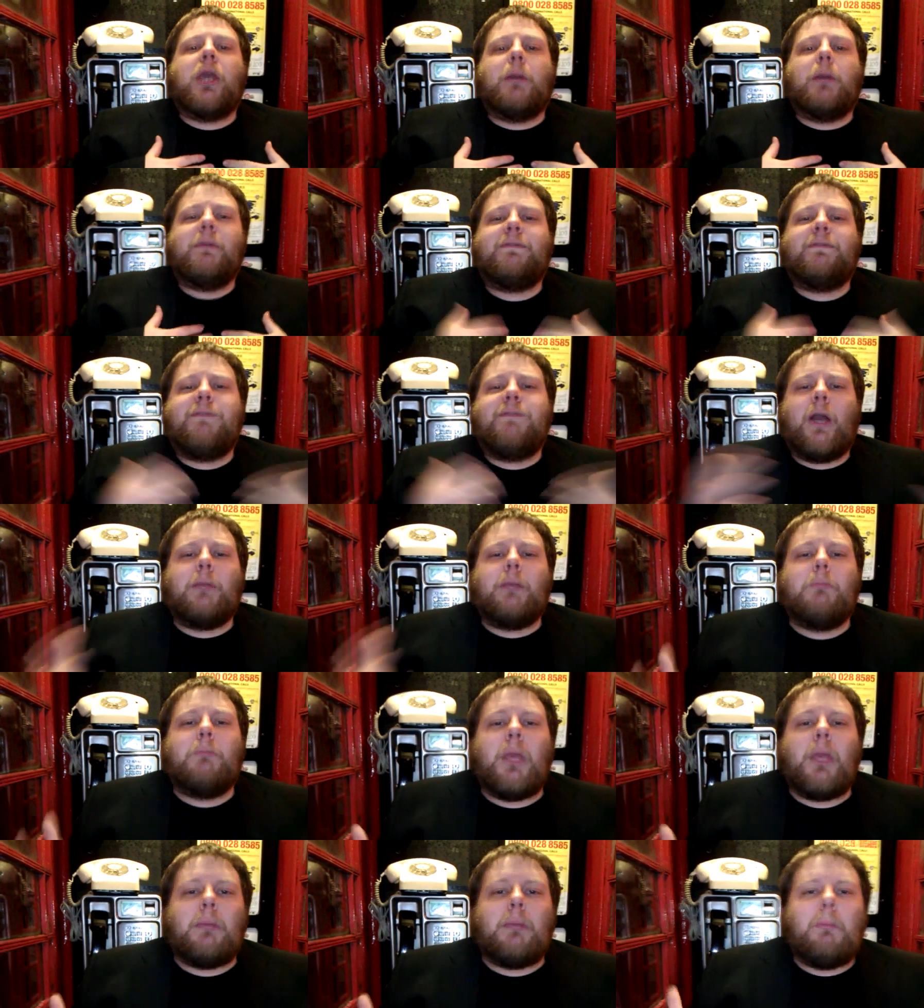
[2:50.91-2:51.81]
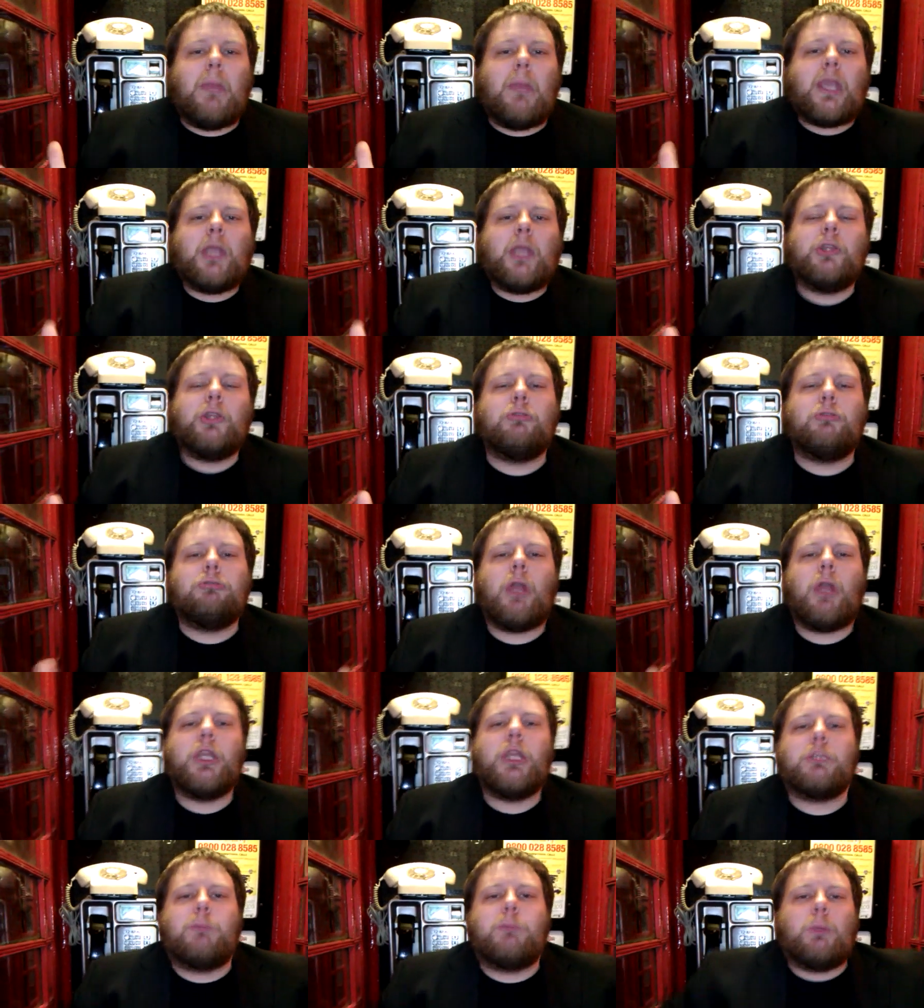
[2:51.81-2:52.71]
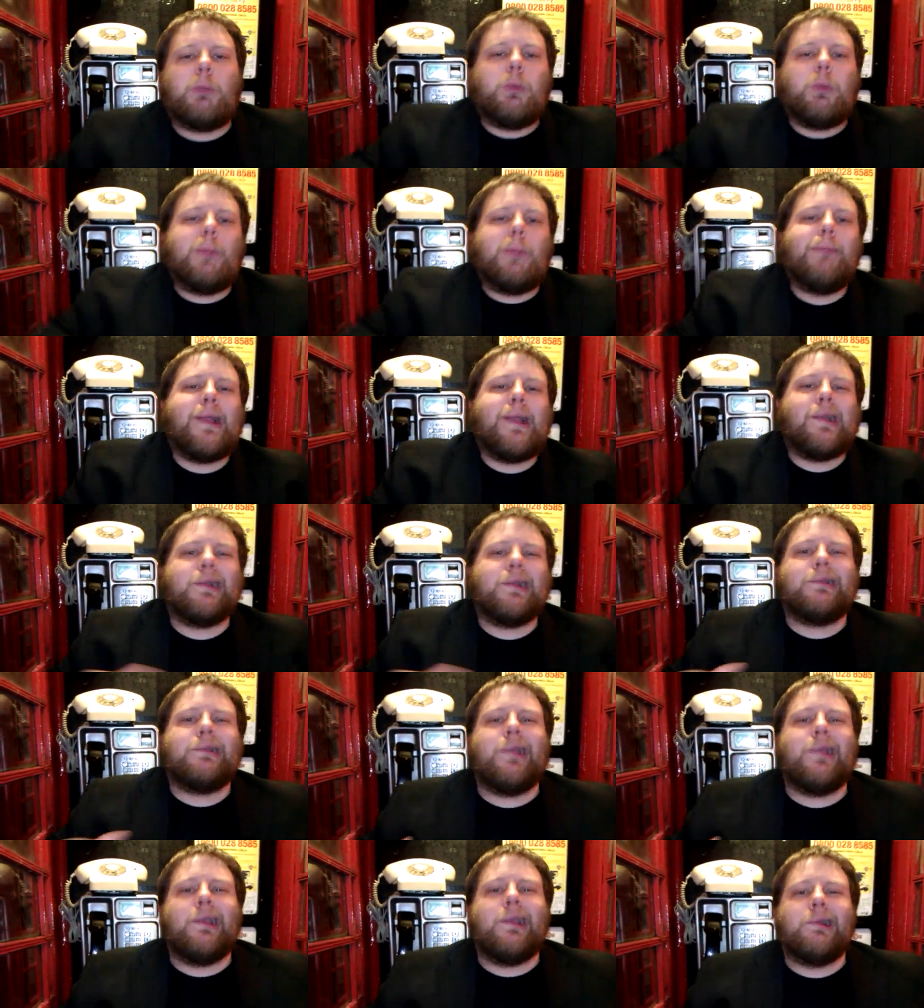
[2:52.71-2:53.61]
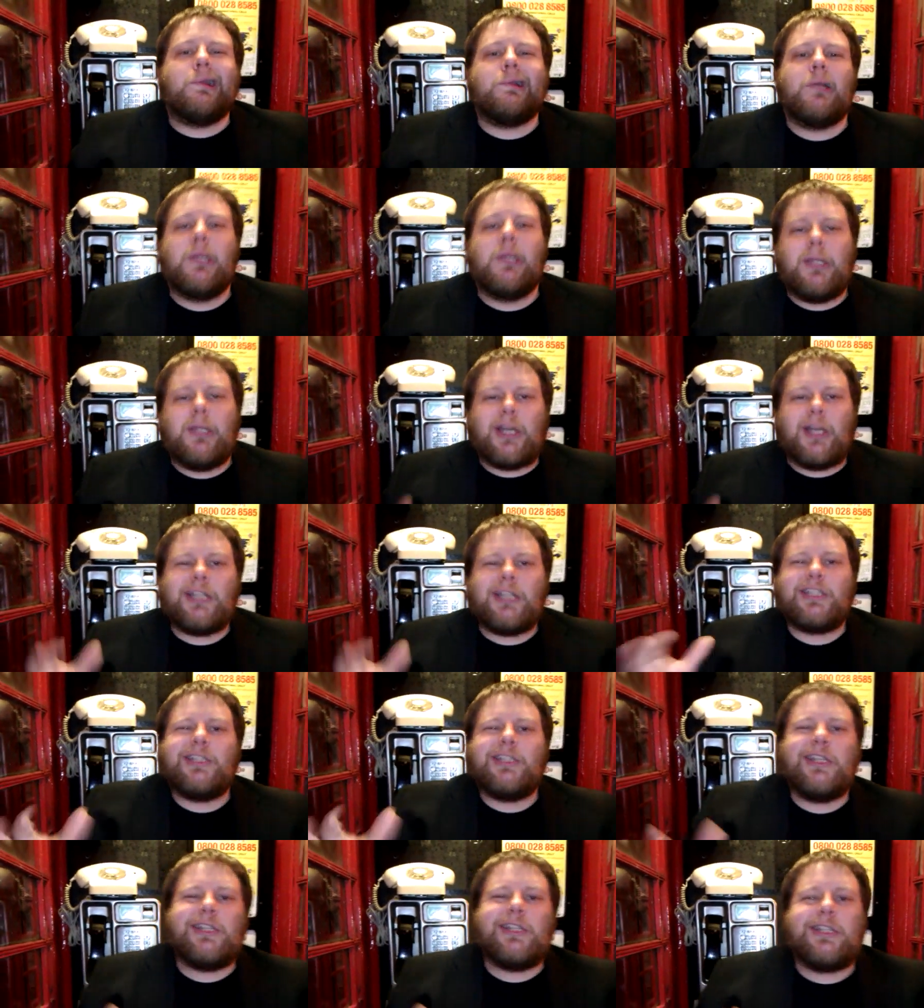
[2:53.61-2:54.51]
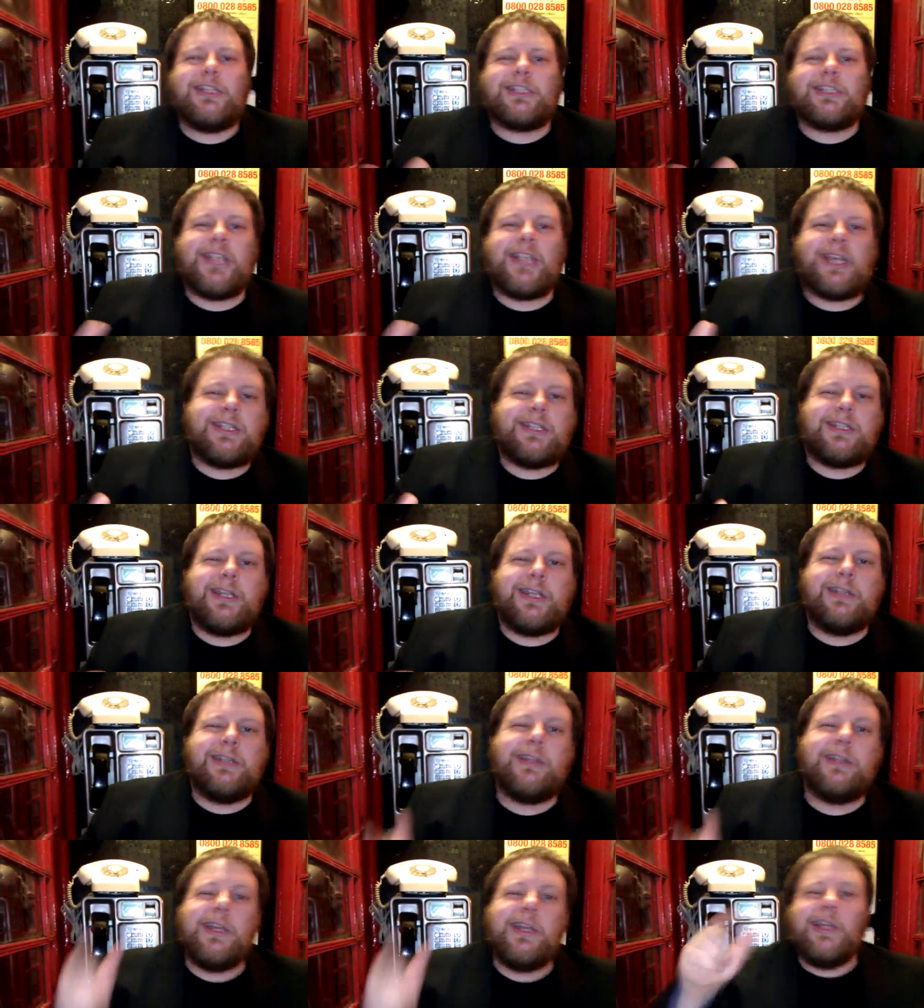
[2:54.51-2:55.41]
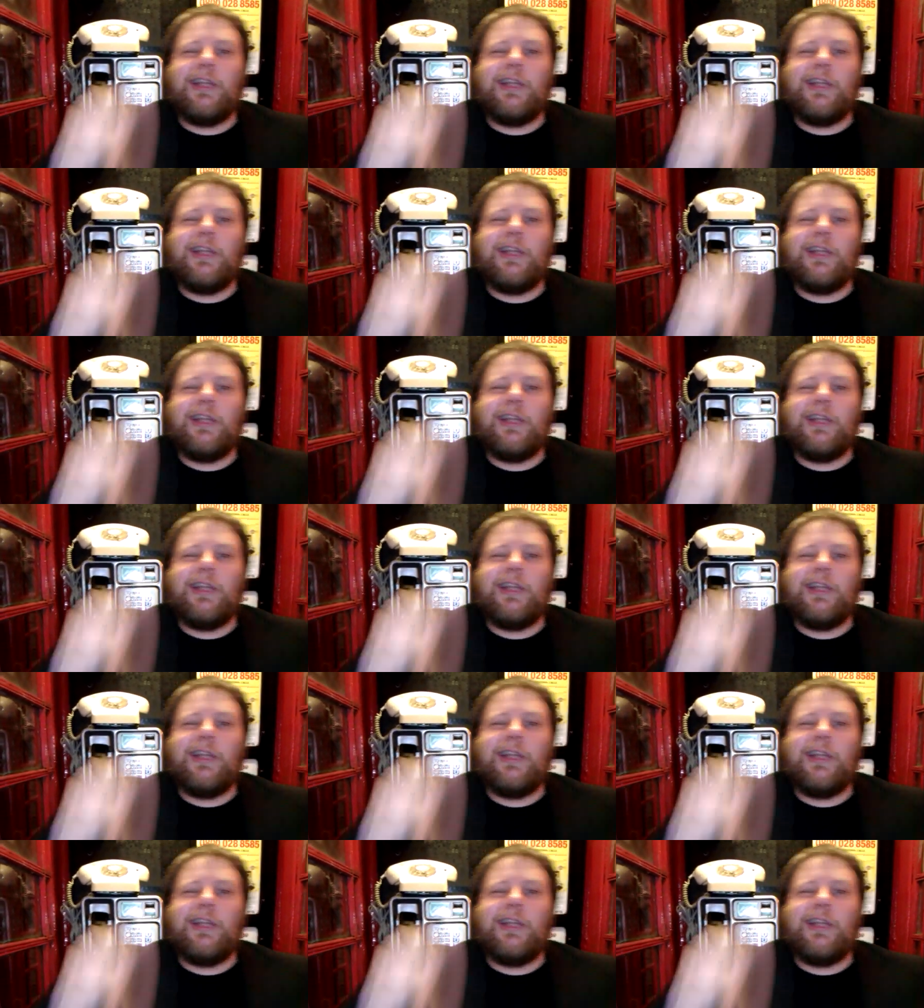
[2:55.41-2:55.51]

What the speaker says: Come and find me. Make an arrangement. We make a deal. Not a seedy sex deal